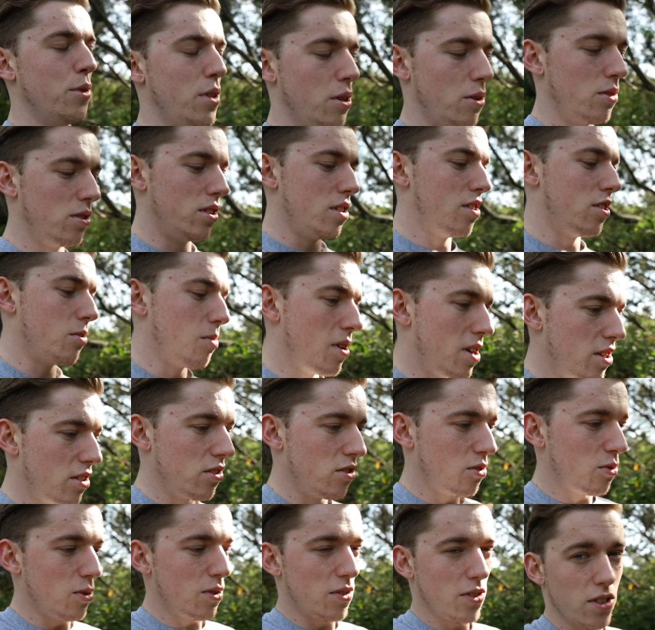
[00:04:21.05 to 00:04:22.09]
There are
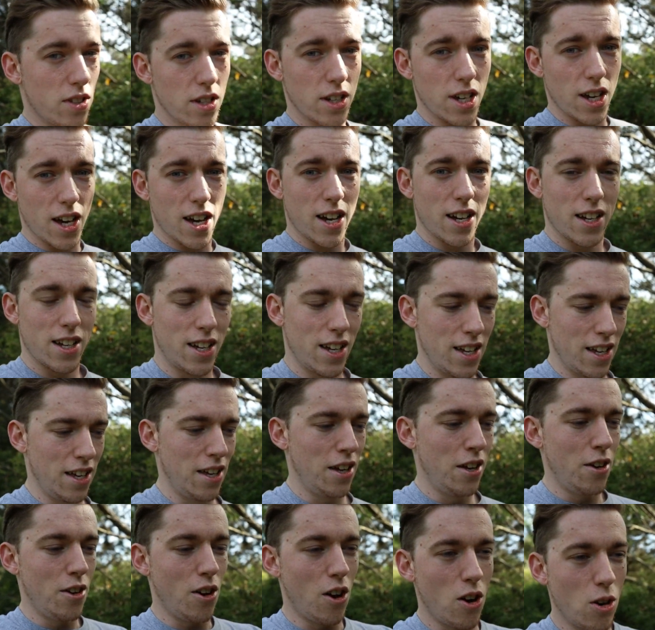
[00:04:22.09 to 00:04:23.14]
situations with the
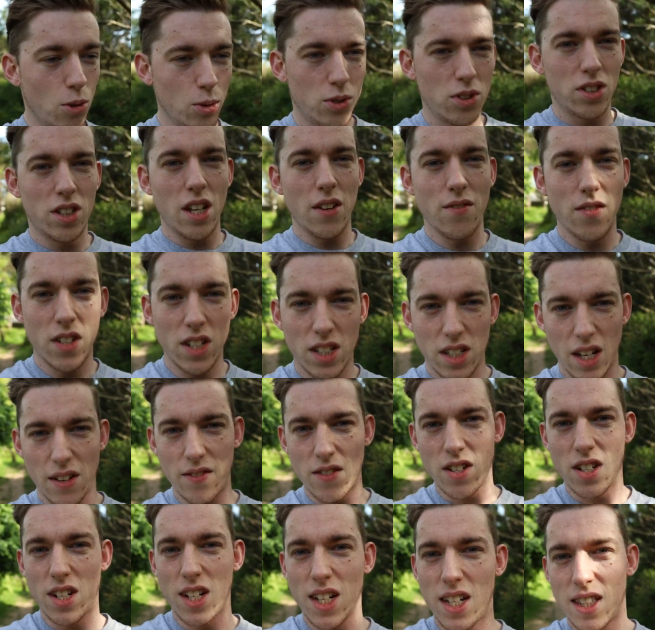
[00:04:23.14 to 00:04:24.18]
old
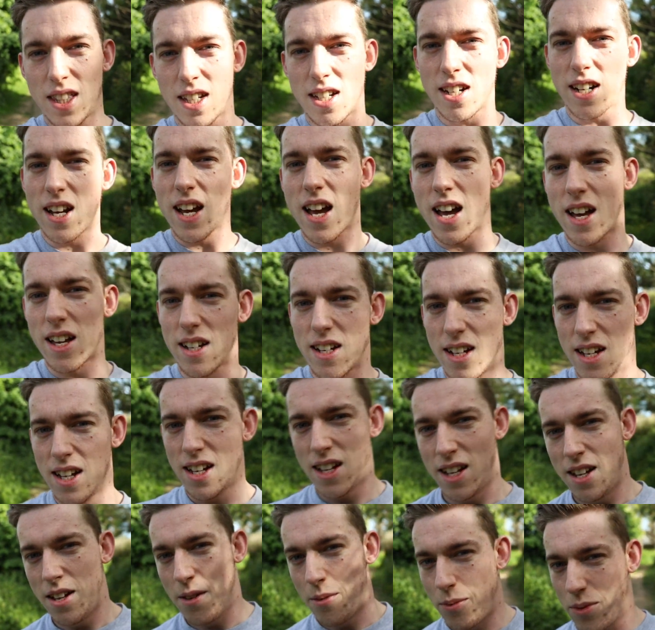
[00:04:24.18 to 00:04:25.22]
77D that I had,
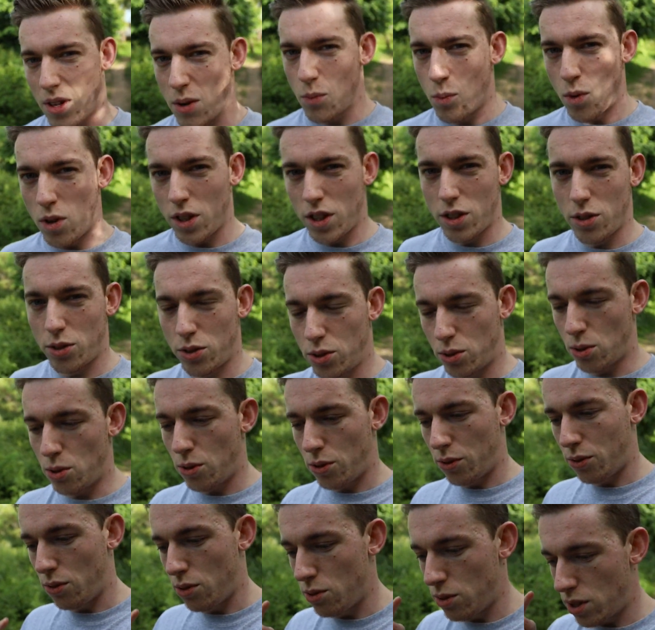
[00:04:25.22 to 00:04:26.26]
that what you saw
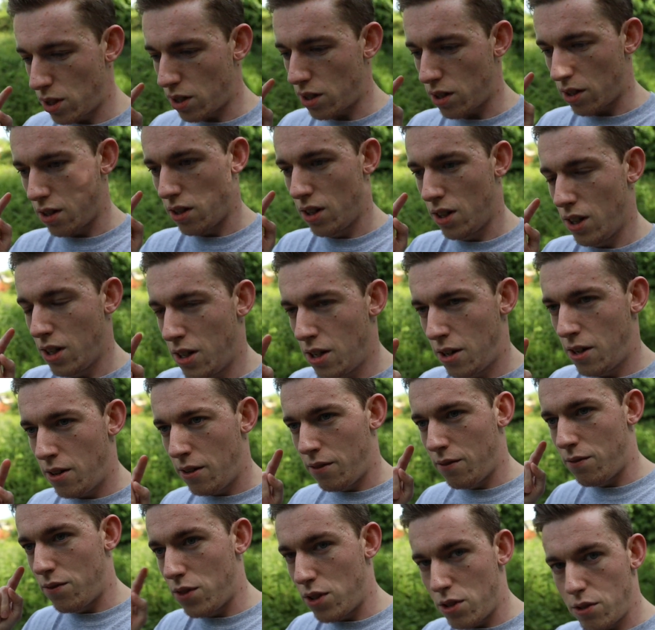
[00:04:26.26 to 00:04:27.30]
through the
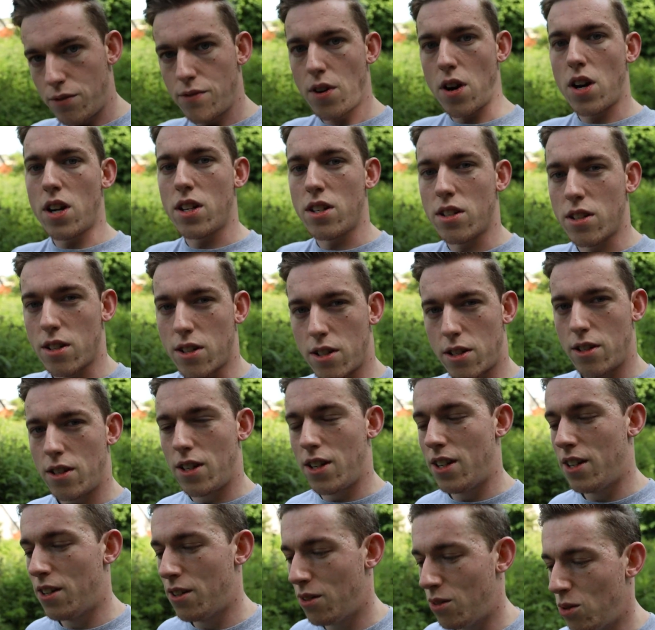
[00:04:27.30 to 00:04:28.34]
viewfinder
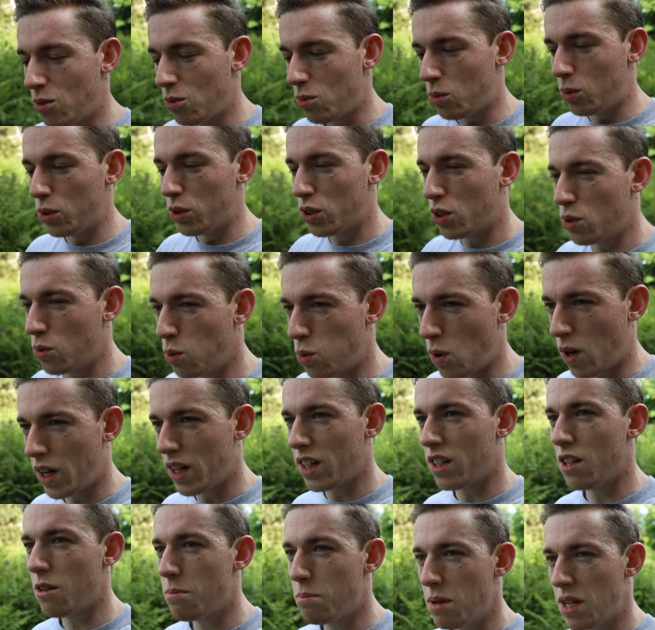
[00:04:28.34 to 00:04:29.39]
was
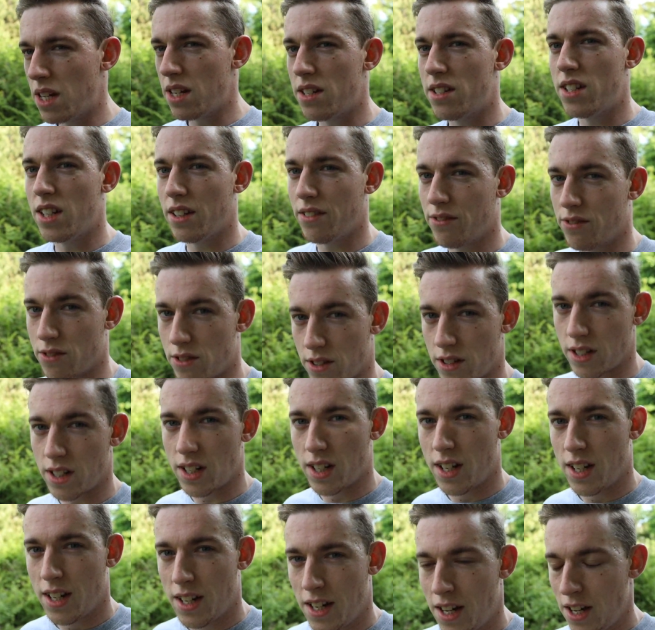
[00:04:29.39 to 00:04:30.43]
quite a bit different
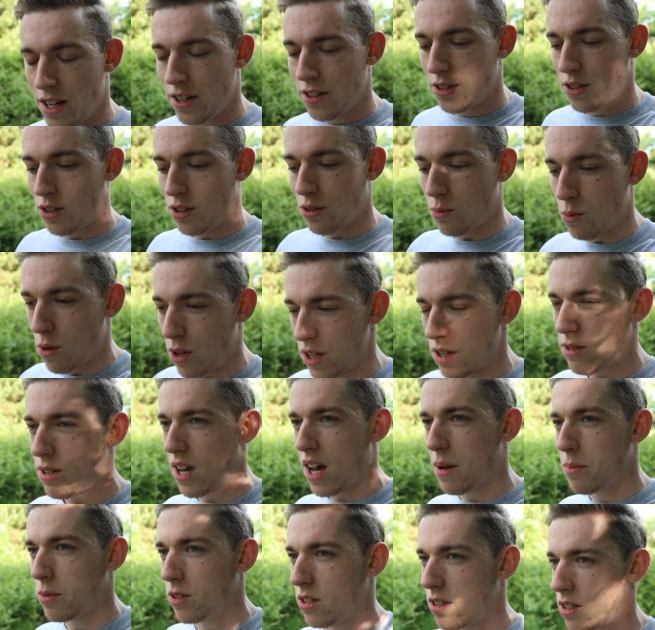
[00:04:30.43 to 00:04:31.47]
to what you
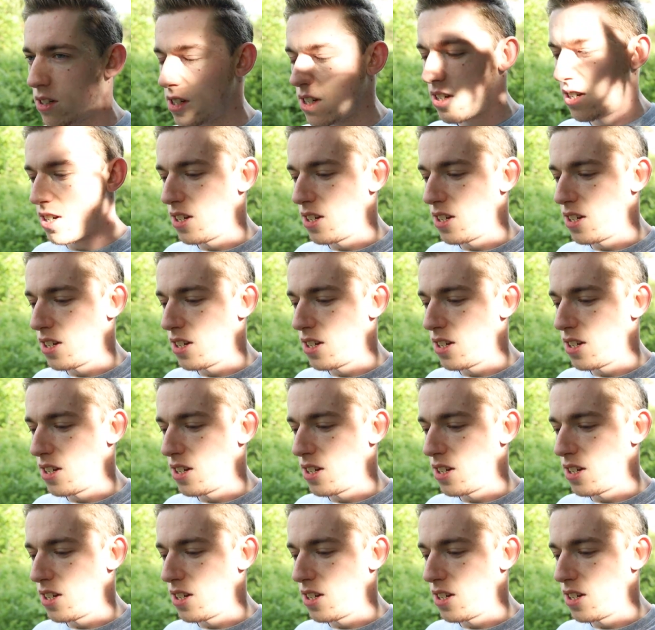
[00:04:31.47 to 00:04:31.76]
captured.